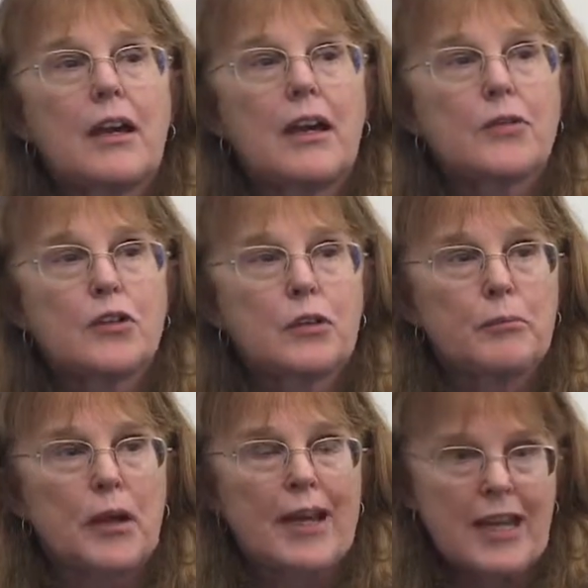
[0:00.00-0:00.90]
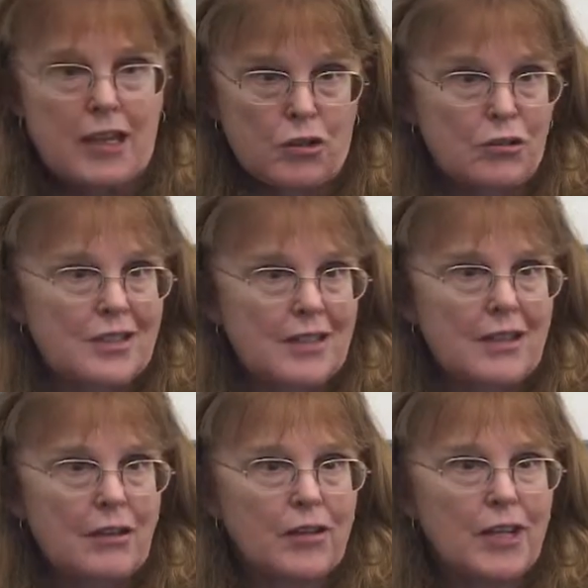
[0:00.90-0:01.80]
After about 8 years
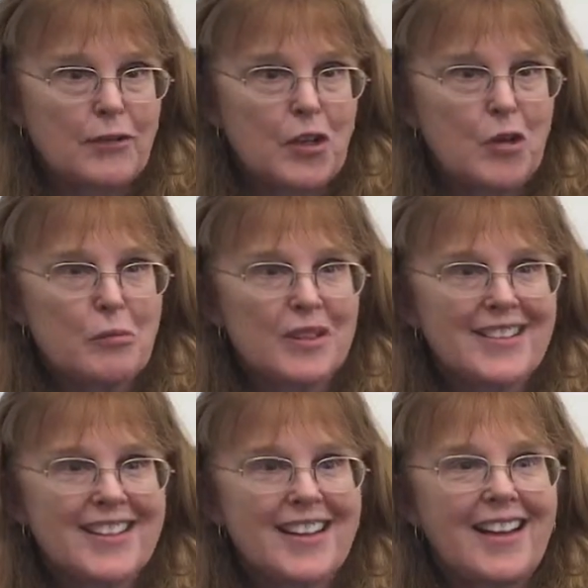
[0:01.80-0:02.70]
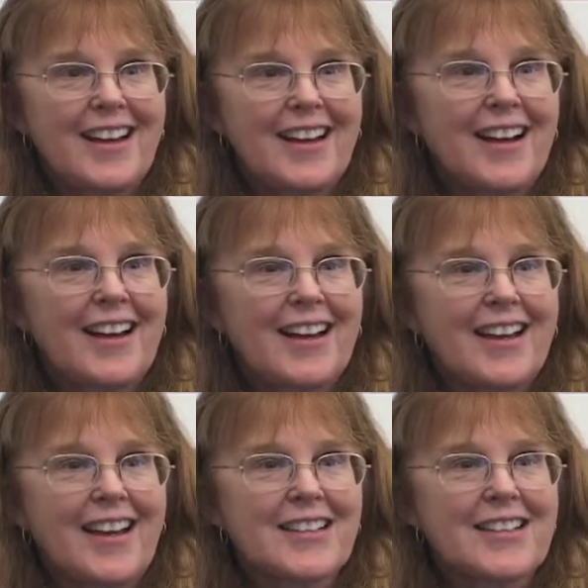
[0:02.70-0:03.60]
at Healthcare for the Homeless,
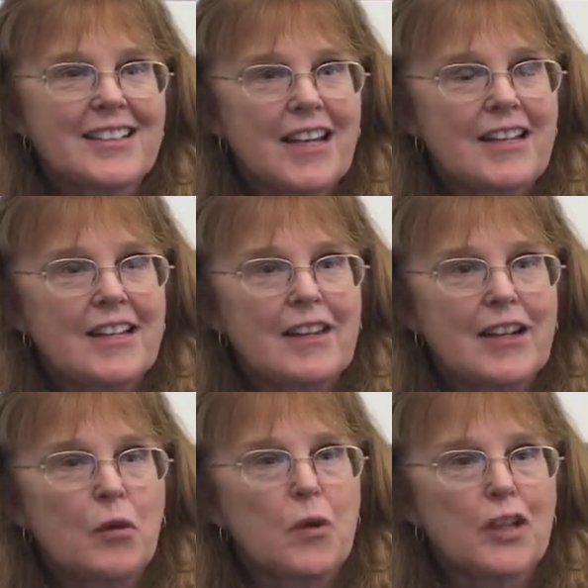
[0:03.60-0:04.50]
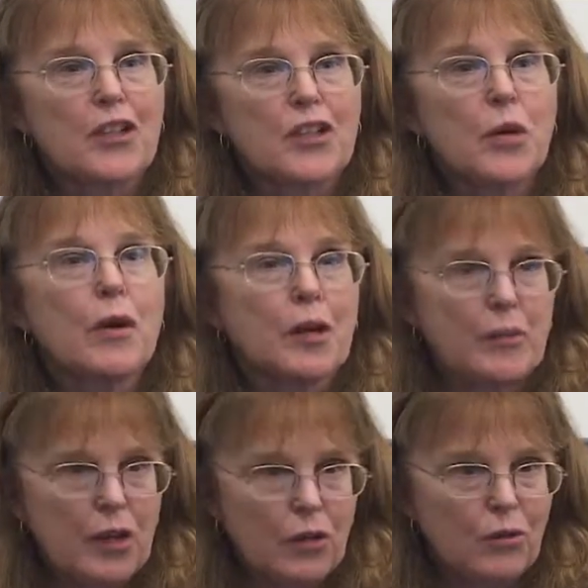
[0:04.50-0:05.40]
I decided that I wanted to go out on
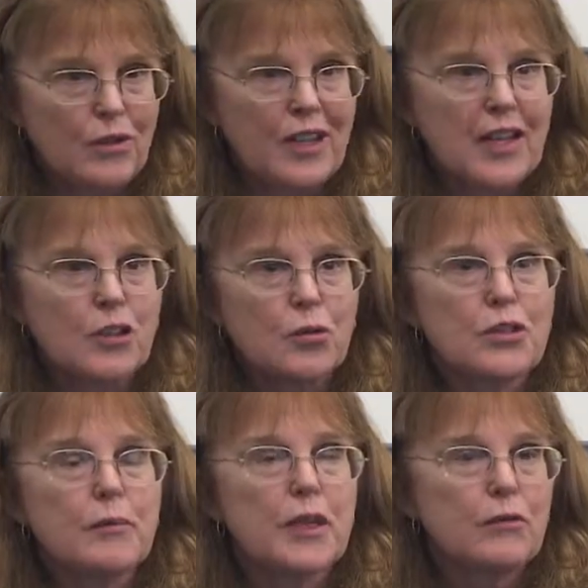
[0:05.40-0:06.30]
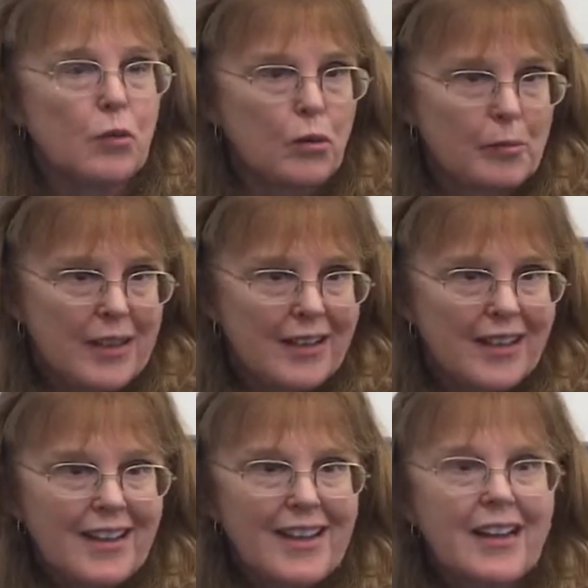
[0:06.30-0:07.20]
my own and do something for women.
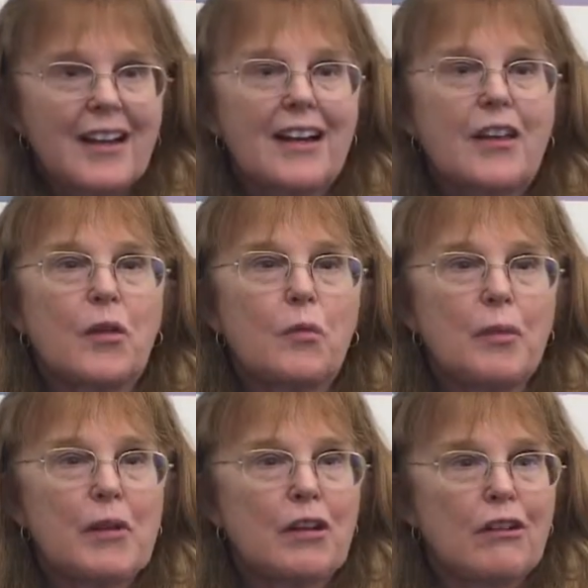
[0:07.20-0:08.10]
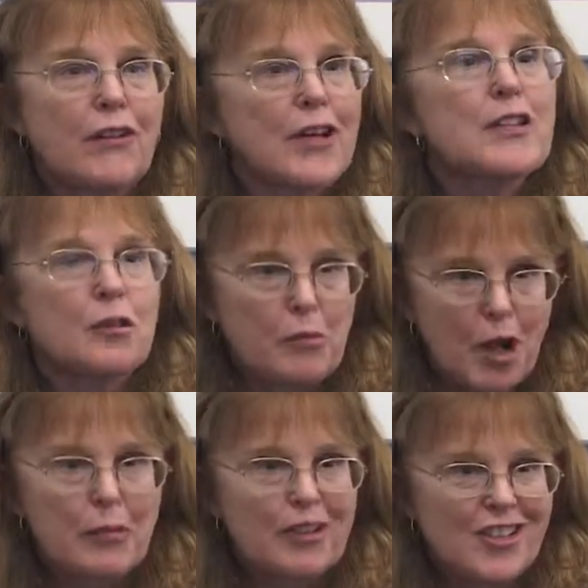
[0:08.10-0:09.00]
The women are a very different
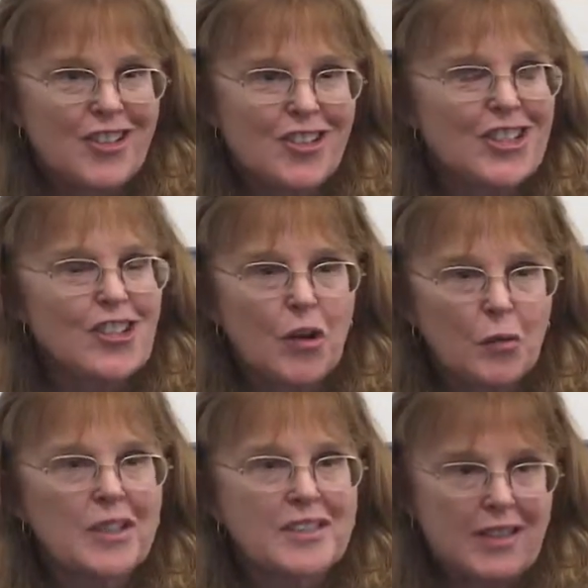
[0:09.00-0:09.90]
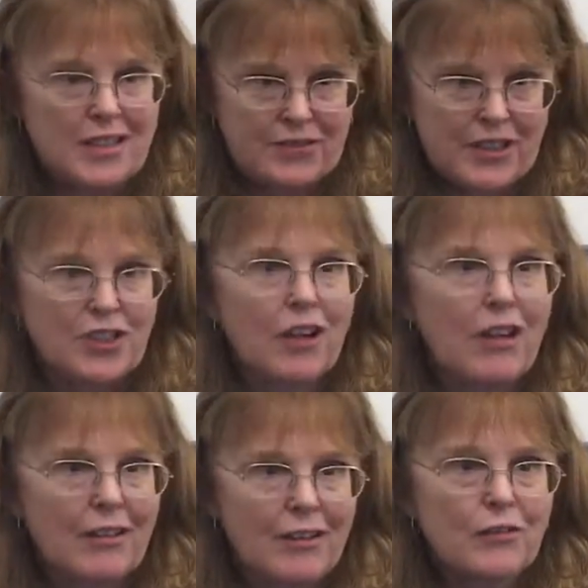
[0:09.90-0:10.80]
population. It's not a
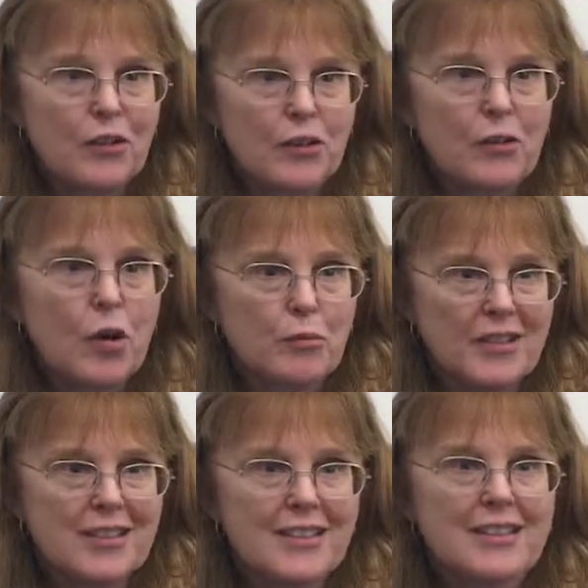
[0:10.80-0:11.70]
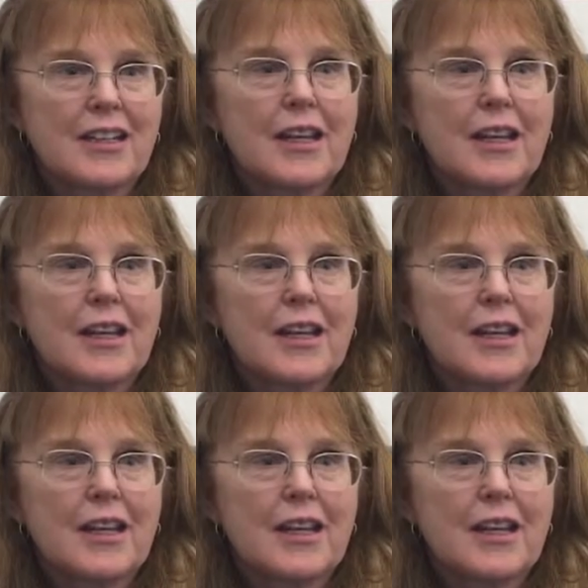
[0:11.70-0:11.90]
one-size-fits-all for homelessness.